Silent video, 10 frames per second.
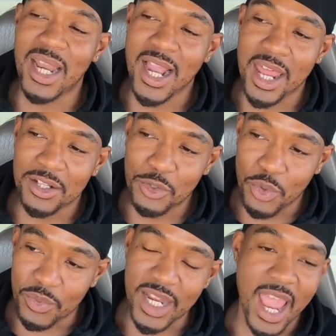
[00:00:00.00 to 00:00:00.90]
man, I got to
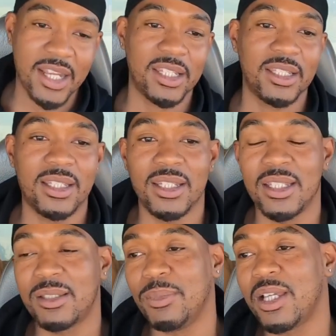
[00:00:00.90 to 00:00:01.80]
do a reaction to
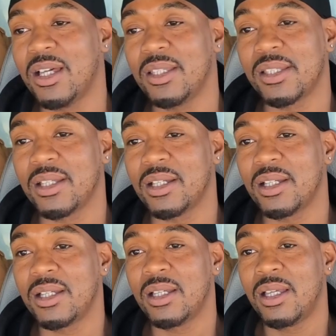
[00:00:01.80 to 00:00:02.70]
this because
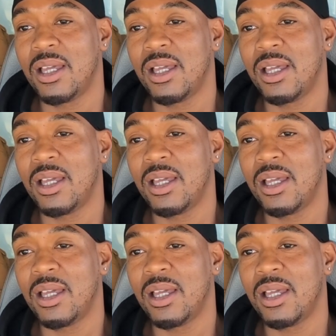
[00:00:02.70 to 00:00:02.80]
uh,